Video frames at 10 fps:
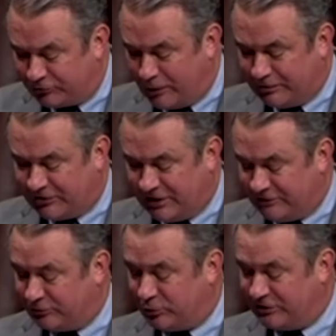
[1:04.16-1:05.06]
most
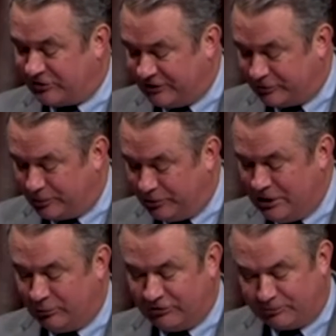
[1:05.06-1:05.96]
representatives were
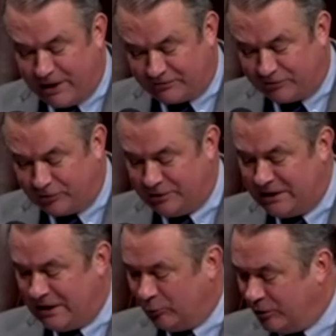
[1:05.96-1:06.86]
accessible, respectful,
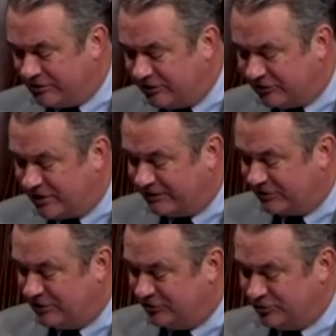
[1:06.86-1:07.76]
and willing to
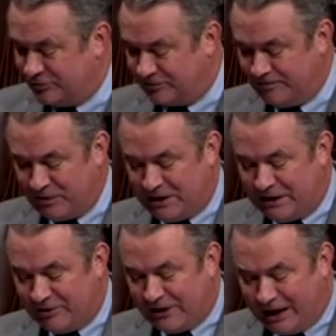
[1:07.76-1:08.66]
discuss issues.
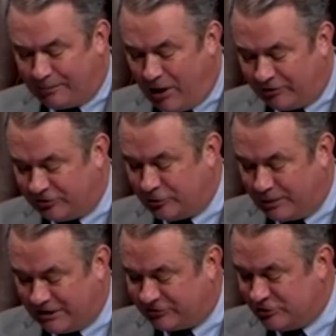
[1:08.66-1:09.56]
In the nonpartisan
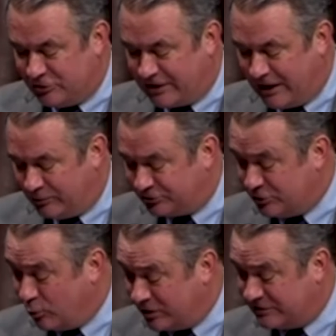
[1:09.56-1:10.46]
Nebraska unicameral,
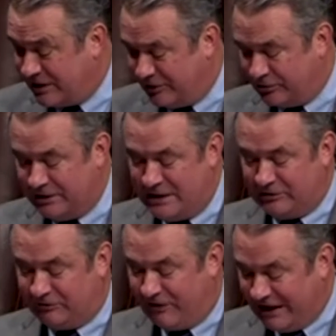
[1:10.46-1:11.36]
she worked together
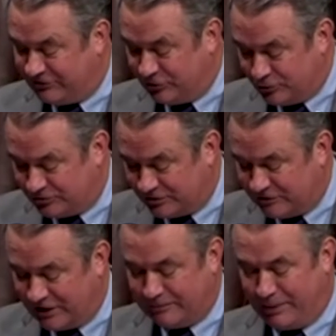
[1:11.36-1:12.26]
to find
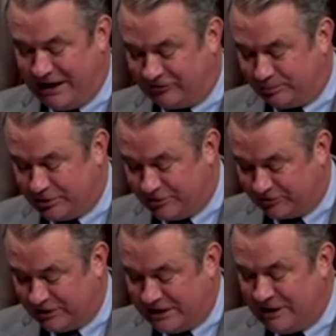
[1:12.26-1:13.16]
solutions and pass
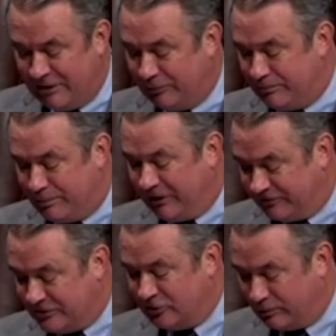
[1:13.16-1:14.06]
bills that would
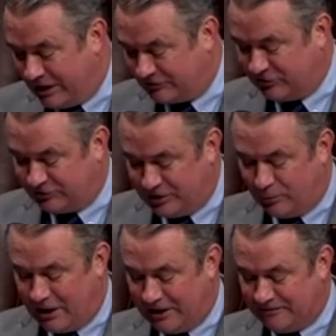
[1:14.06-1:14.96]
benefit Nebraska
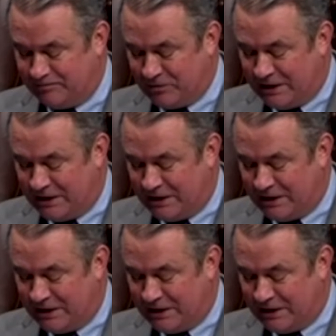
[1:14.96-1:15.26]
statewide.